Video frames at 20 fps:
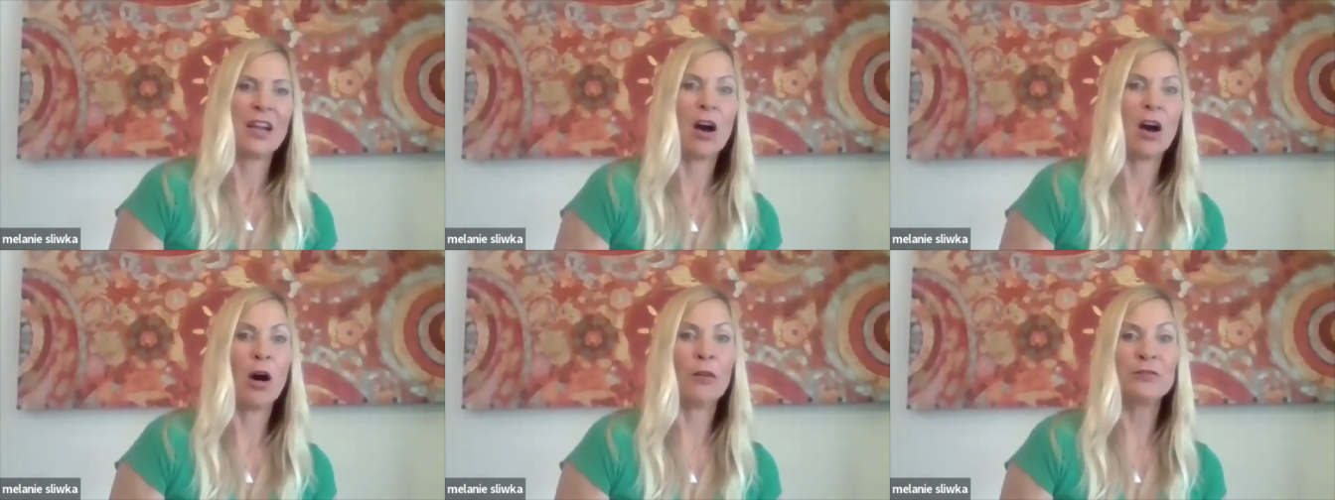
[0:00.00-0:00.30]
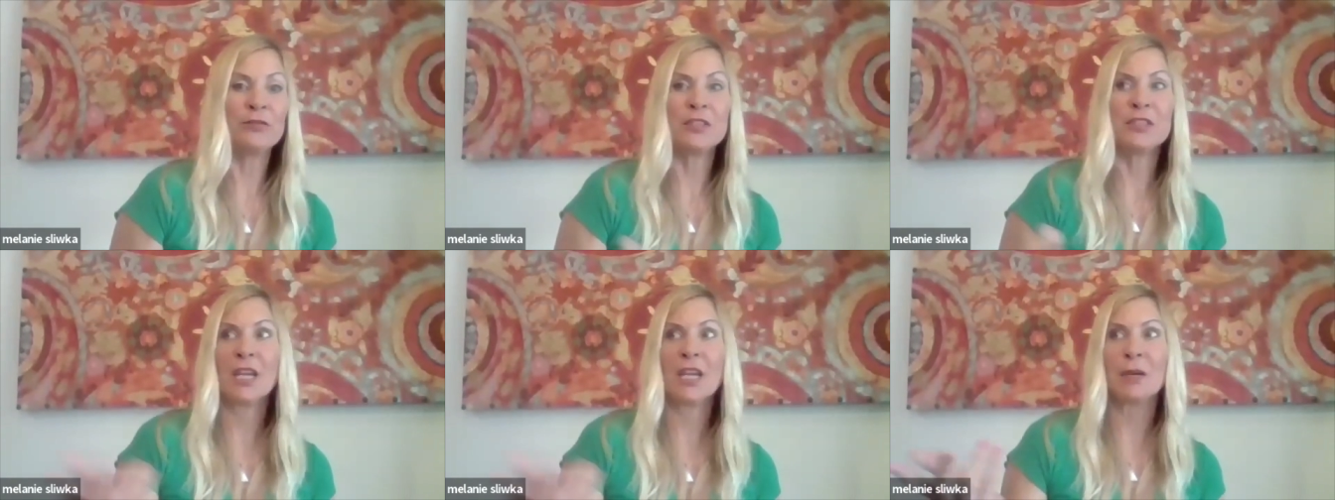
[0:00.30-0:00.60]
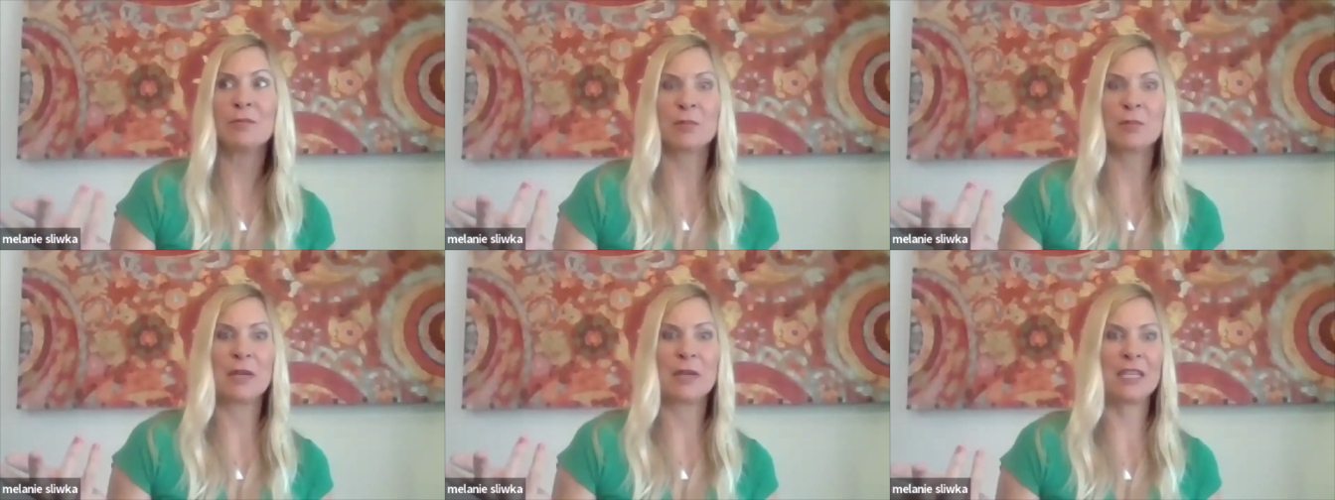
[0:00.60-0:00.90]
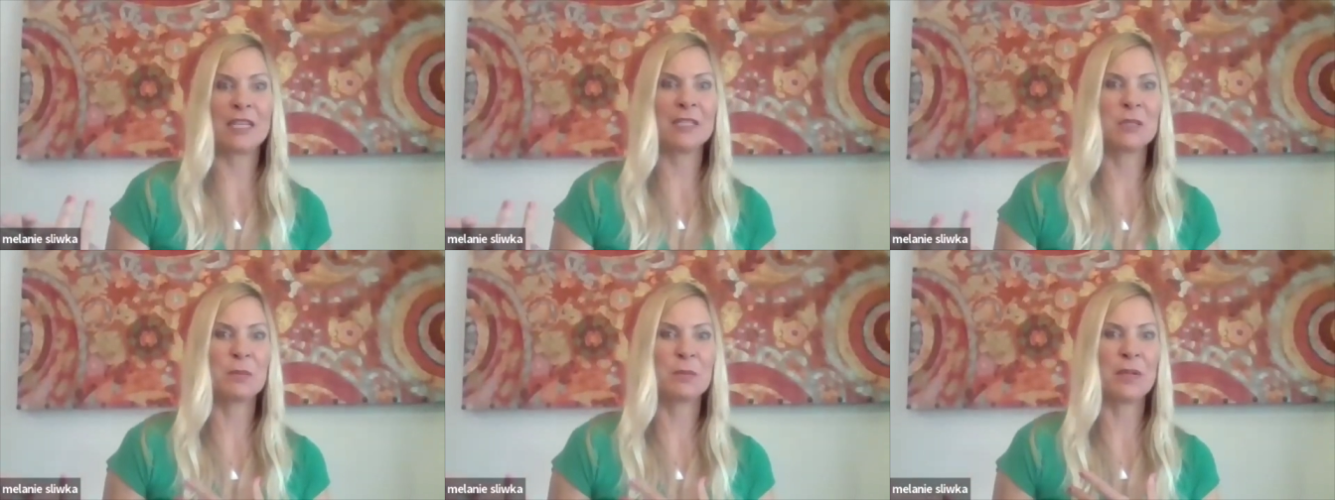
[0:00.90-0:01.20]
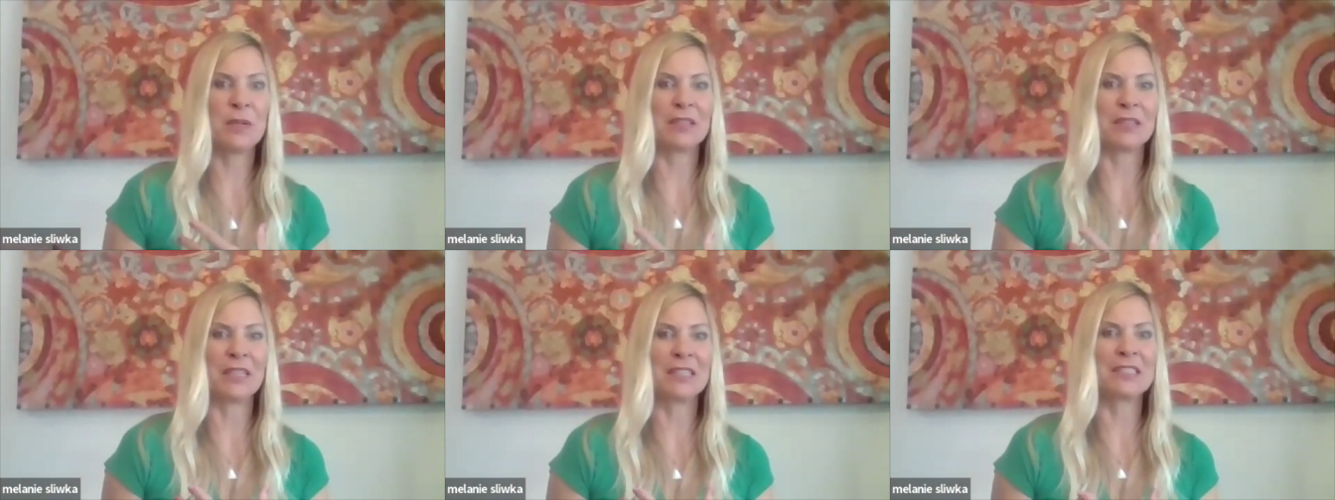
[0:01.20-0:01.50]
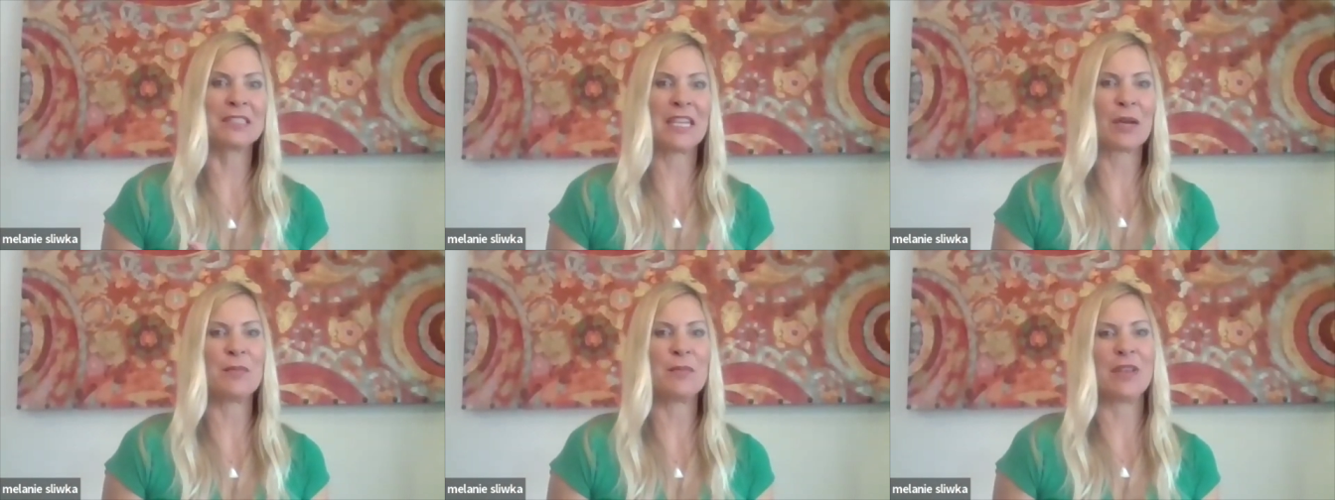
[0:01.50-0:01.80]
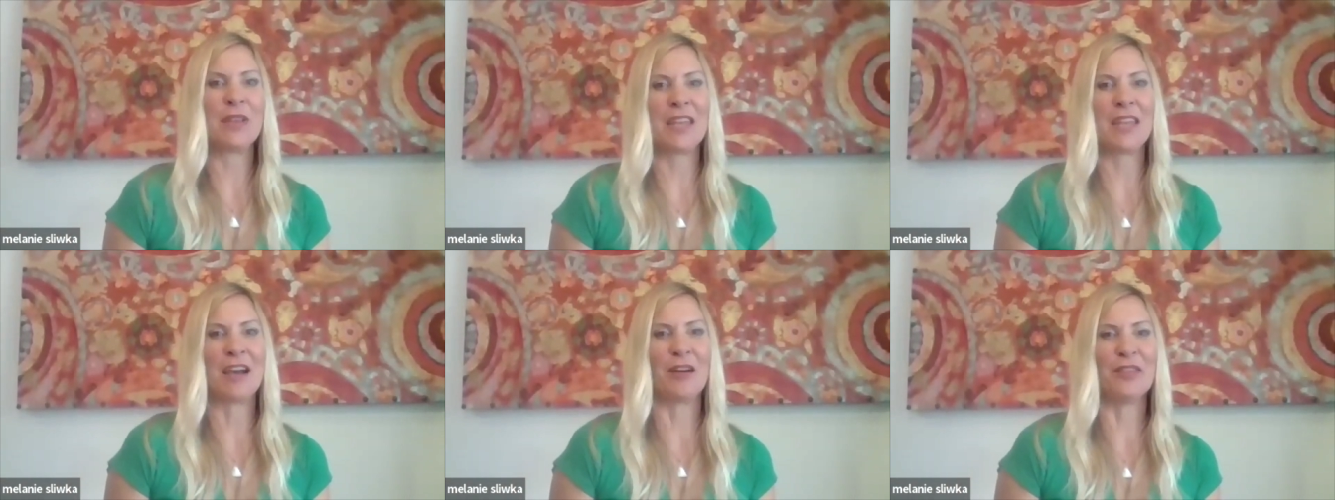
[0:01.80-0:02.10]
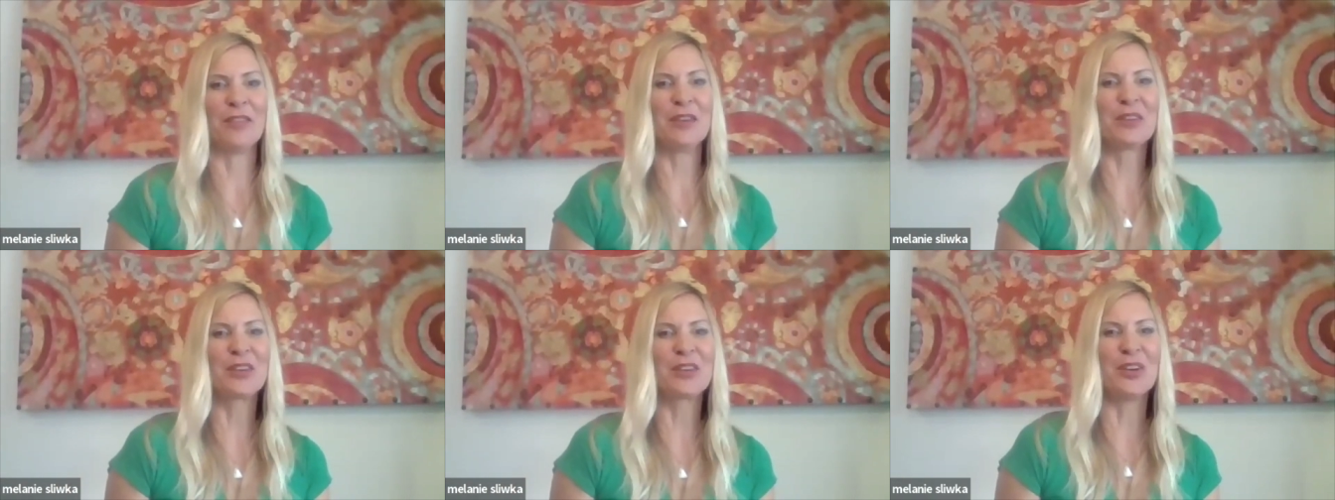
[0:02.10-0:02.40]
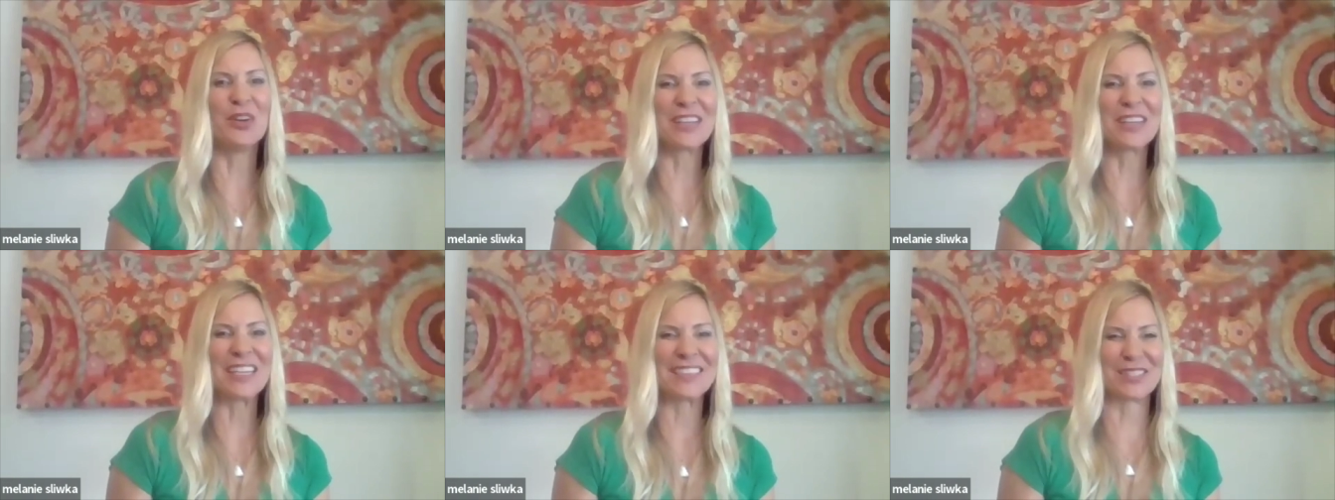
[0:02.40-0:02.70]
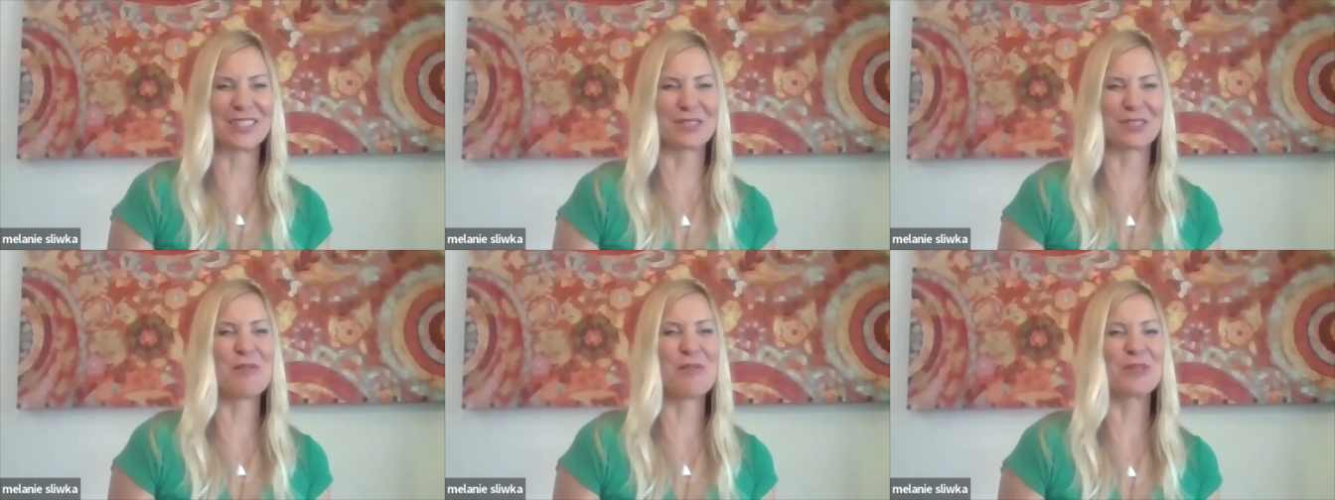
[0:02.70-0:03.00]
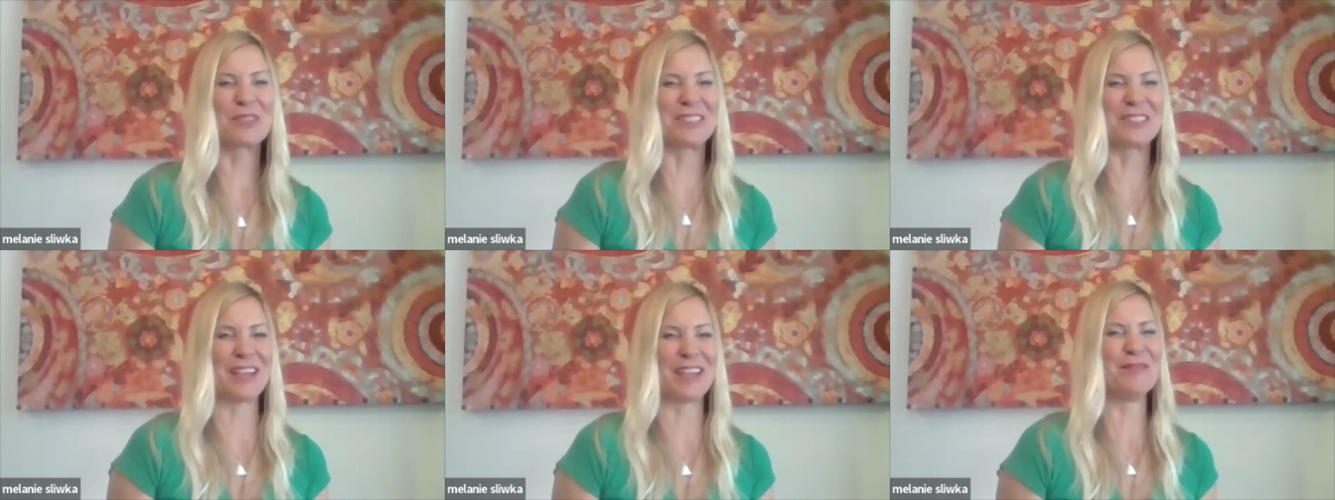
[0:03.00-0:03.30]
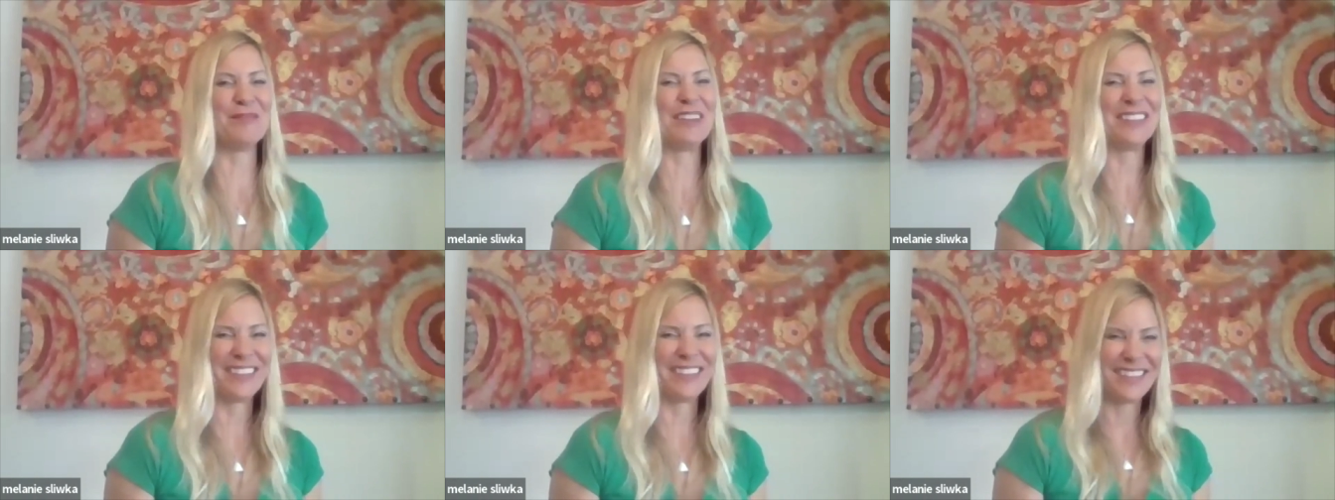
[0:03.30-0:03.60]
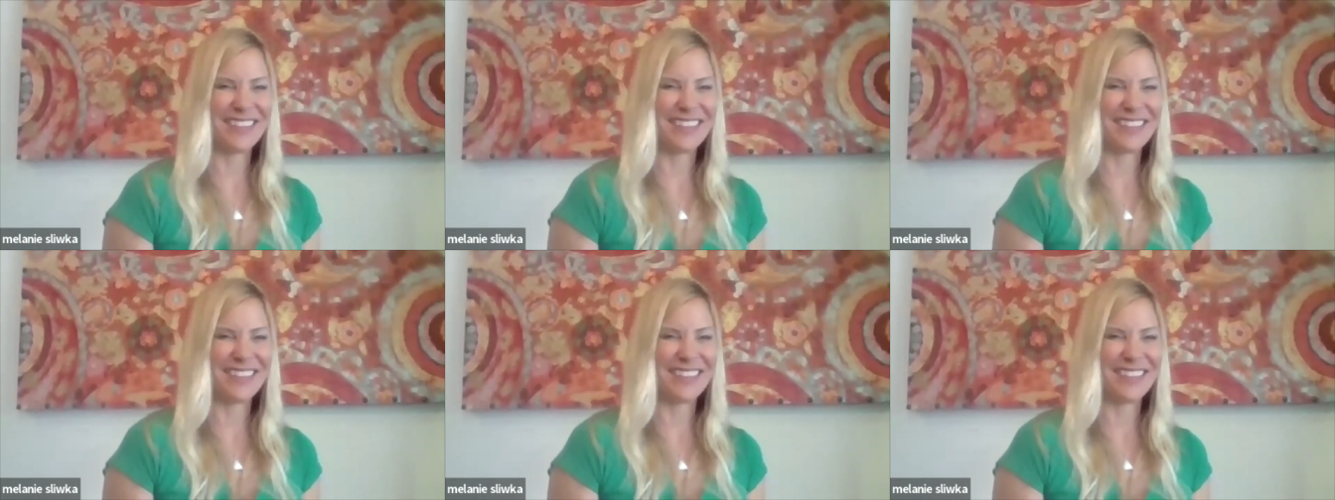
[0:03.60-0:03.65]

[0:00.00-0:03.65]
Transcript: oftentimes my kids pick like salmon now. They'll go and get smoked salmon.